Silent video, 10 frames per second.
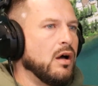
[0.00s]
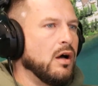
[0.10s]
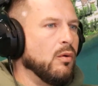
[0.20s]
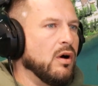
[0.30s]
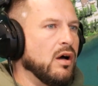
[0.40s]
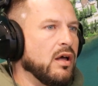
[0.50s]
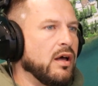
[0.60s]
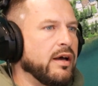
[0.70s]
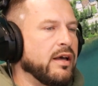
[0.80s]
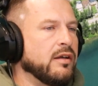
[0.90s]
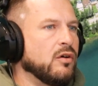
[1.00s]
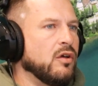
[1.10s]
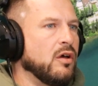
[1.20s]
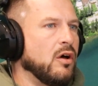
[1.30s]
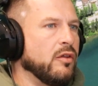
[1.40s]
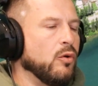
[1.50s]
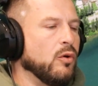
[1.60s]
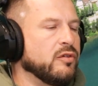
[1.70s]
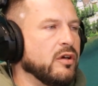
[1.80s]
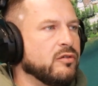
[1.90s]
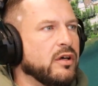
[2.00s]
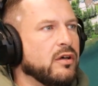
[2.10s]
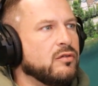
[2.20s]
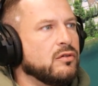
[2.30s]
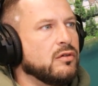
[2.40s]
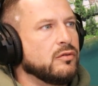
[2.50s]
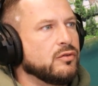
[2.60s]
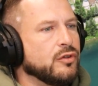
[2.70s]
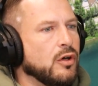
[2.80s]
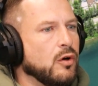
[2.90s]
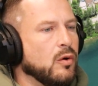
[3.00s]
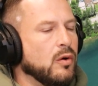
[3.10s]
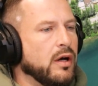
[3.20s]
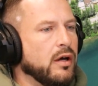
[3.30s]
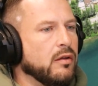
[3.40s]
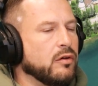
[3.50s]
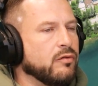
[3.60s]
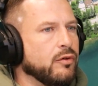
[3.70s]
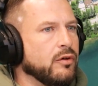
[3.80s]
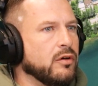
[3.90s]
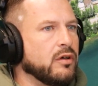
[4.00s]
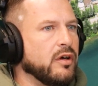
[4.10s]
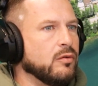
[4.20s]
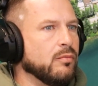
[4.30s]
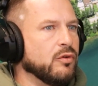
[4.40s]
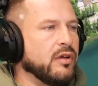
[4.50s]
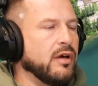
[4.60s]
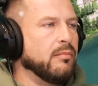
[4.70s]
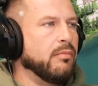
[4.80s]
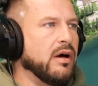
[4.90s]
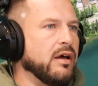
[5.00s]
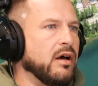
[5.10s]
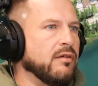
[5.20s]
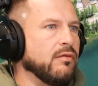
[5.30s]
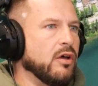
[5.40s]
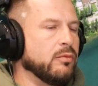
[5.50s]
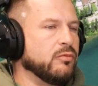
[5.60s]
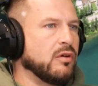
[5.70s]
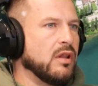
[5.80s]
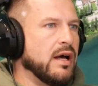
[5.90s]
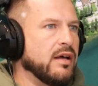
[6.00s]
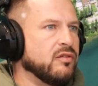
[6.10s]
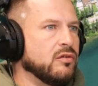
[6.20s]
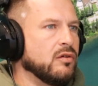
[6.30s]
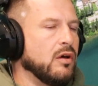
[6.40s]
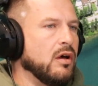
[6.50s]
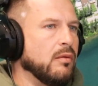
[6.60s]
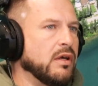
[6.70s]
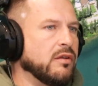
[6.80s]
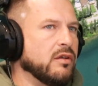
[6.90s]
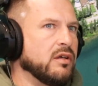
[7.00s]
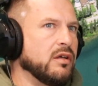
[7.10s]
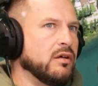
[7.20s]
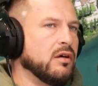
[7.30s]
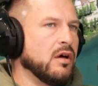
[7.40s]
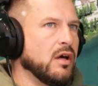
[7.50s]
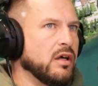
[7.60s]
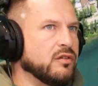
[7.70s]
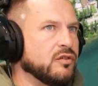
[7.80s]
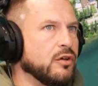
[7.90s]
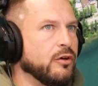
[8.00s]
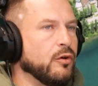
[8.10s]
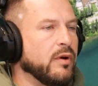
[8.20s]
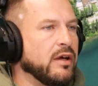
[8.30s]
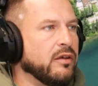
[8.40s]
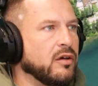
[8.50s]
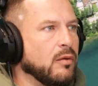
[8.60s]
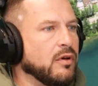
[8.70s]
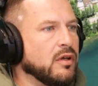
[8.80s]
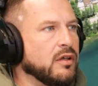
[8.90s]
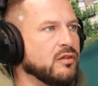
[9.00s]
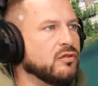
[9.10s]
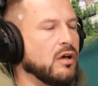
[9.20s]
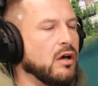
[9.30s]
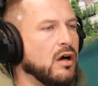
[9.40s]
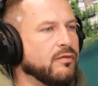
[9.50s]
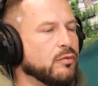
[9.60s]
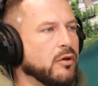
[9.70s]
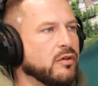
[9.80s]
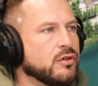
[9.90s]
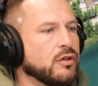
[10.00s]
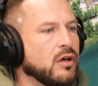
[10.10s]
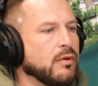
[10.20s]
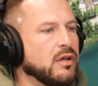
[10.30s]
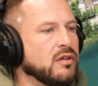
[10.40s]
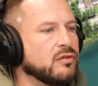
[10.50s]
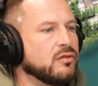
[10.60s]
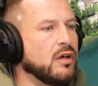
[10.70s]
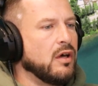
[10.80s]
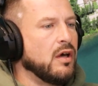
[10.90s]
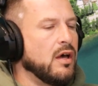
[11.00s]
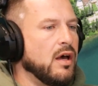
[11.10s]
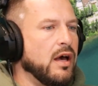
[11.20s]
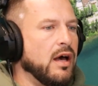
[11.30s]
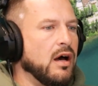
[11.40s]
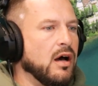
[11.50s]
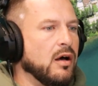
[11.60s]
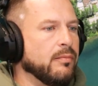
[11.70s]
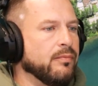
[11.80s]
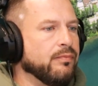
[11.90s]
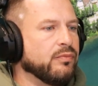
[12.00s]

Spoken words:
Well, I handle all the wholesale sales. So I look for customers that buy high volumes of glass, mainly exterior railing companies, office partition companies, and